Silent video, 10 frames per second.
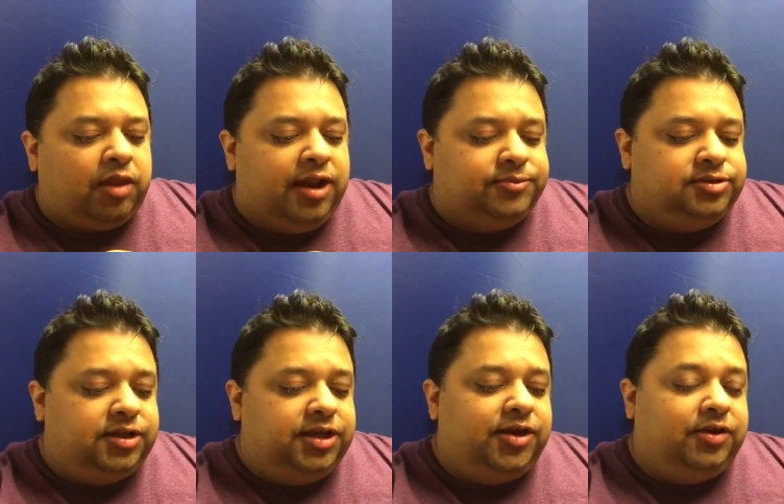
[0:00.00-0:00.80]
and I'm
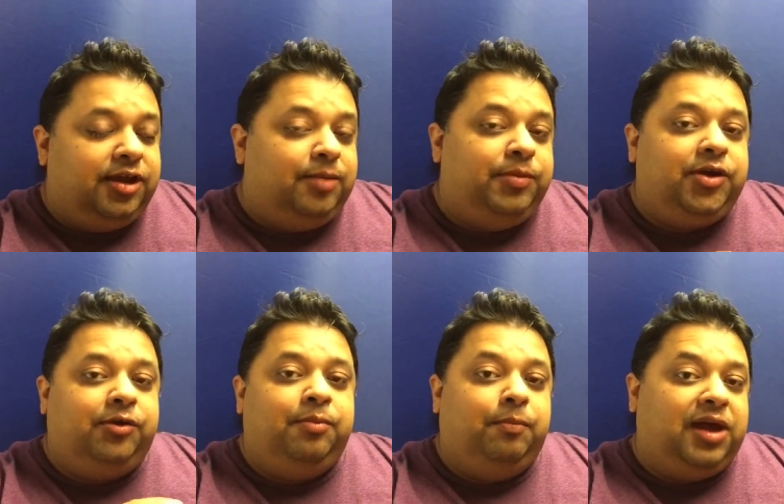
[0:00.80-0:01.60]
sitting here getting
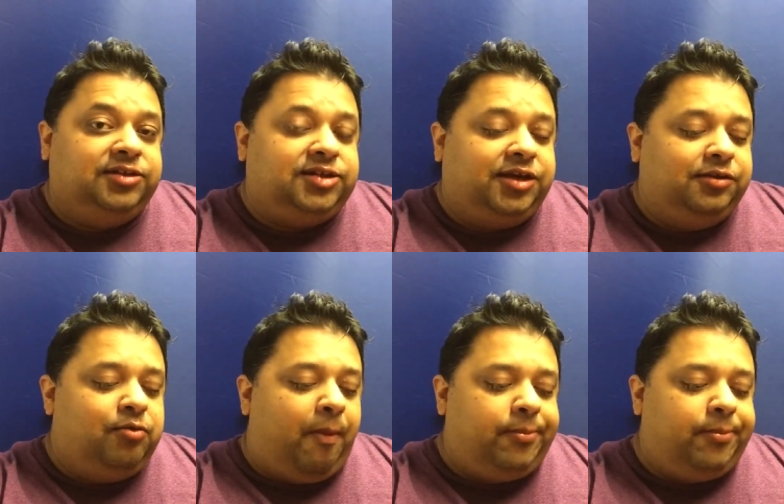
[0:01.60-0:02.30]
bigger by the second.